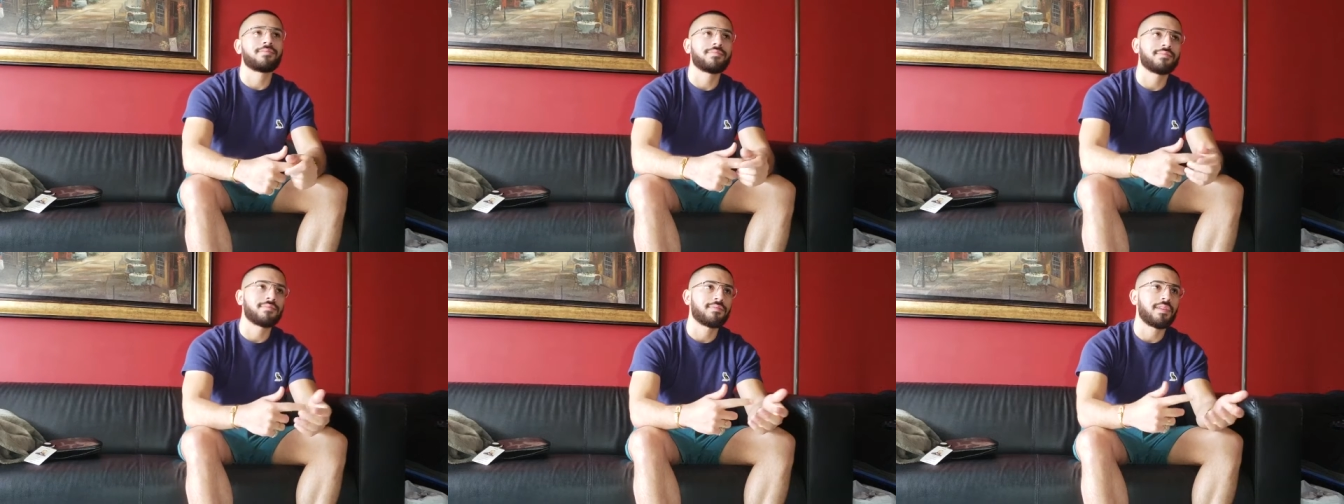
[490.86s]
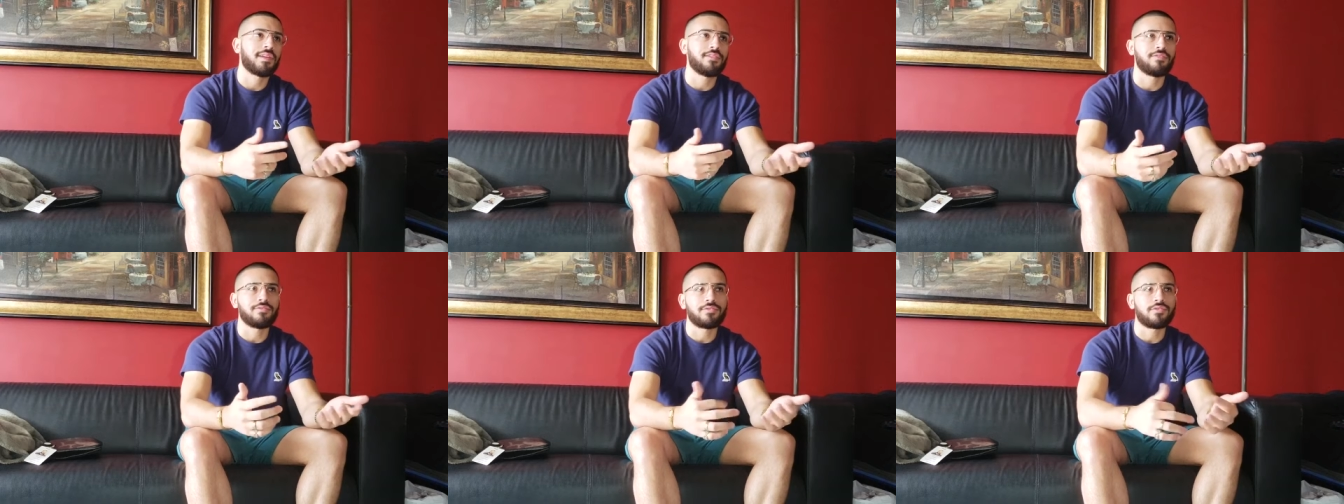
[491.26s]
like you
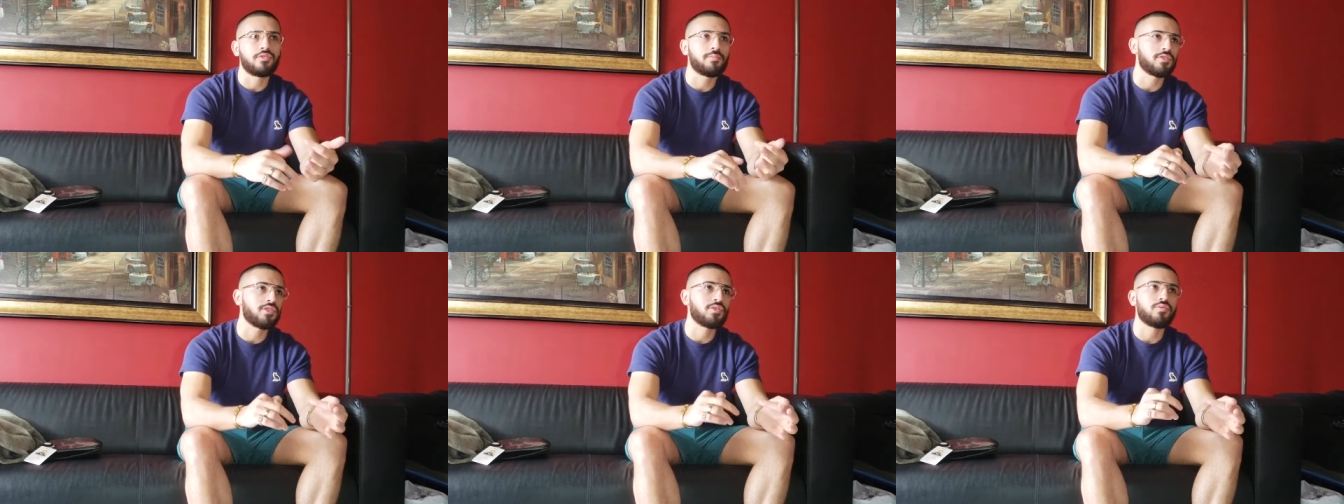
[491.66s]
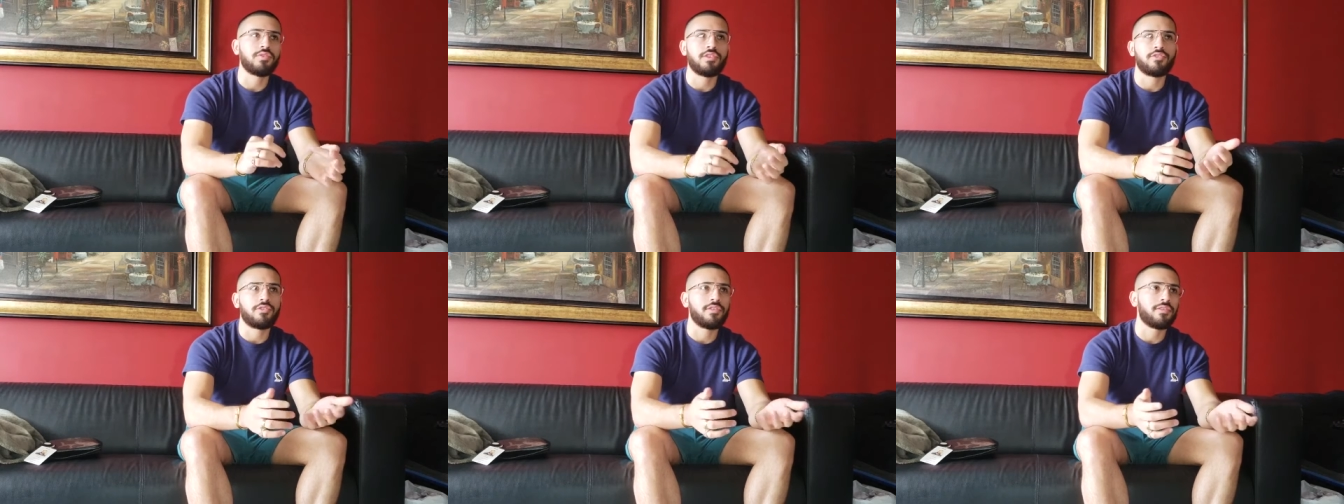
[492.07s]
know super
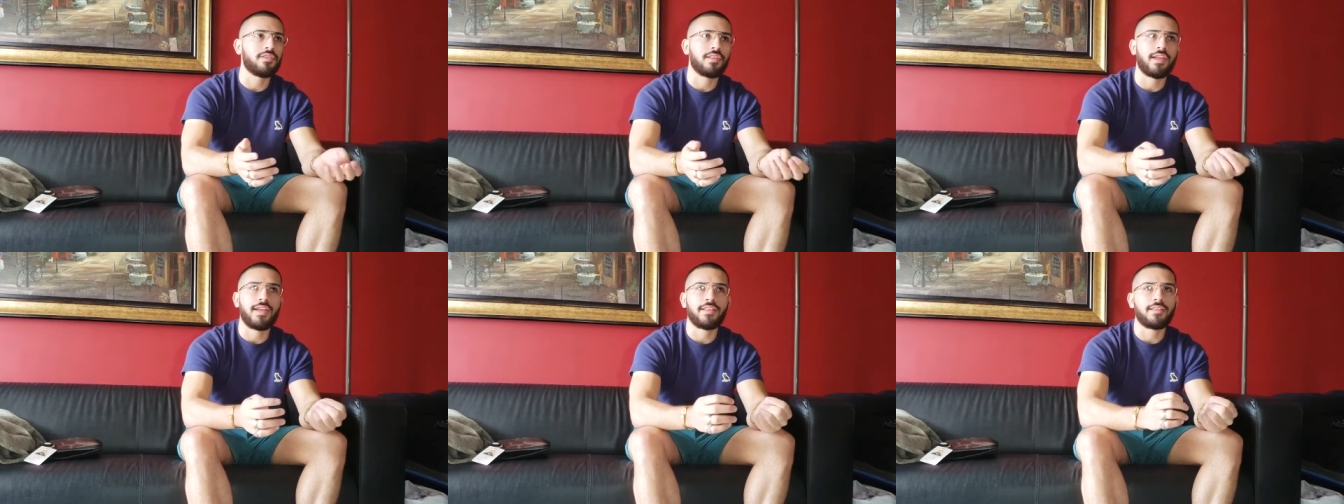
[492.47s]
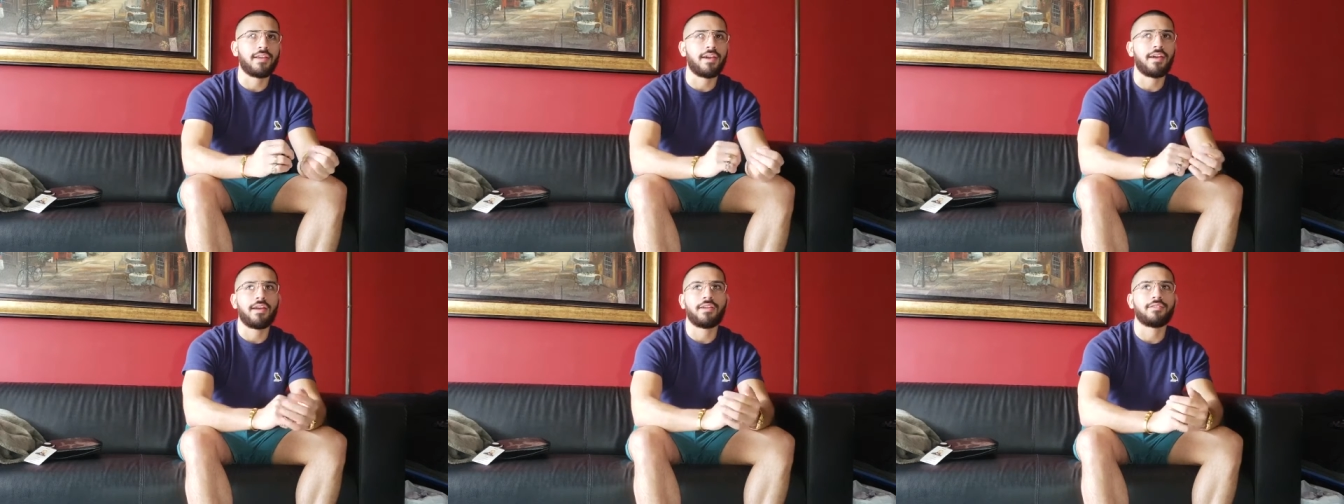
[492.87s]
sweet or anything mm-hmm. like
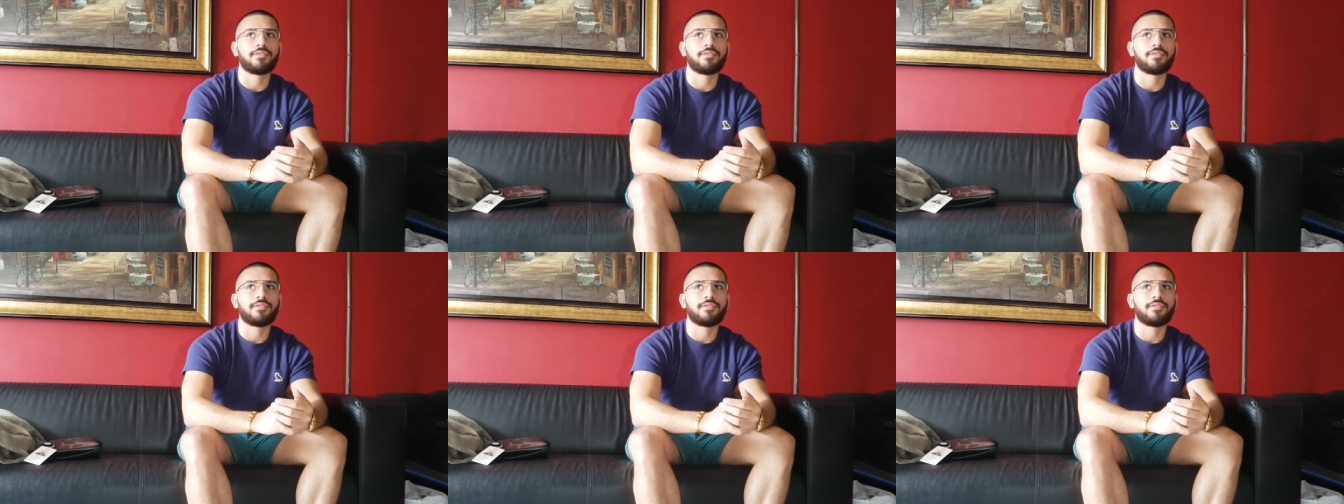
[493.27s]
that.